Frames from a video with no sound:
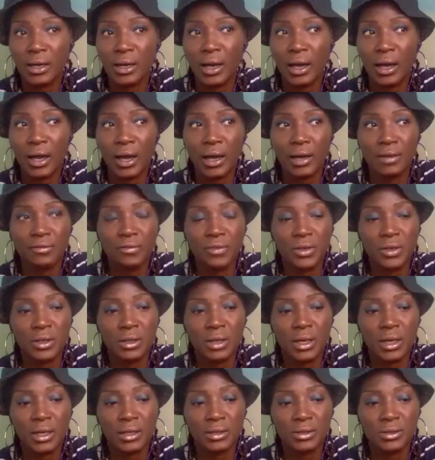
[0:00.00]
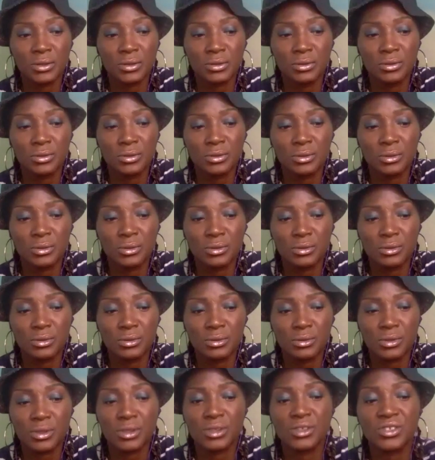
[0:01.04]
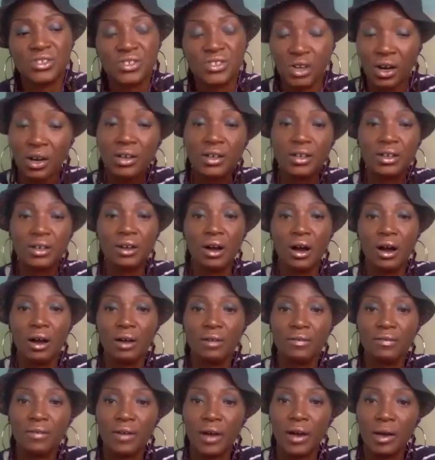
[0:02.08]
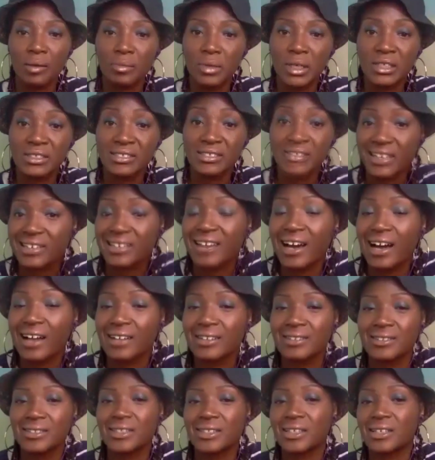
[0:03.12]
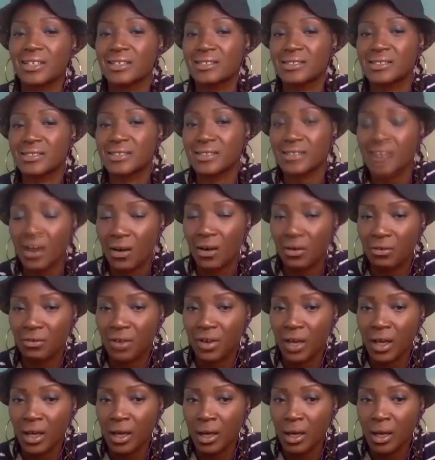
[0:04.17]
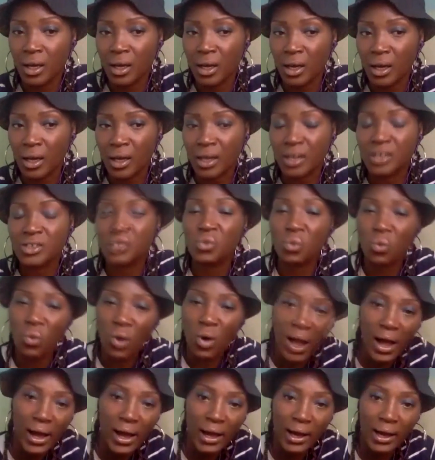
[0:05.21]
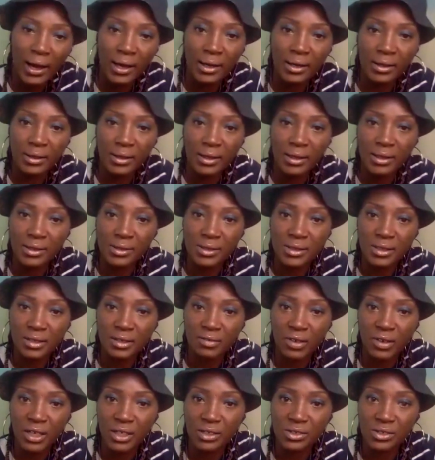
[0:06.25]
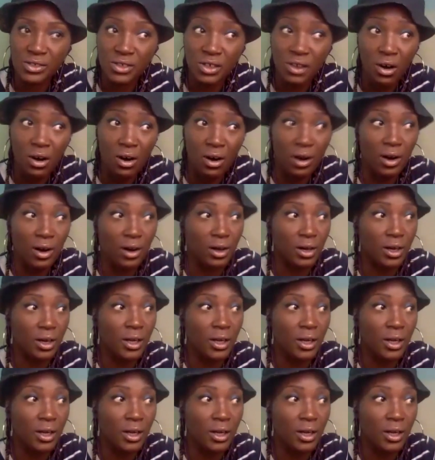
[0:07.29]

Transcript: And I feel like to start it off, I mean, technology itself is why these events are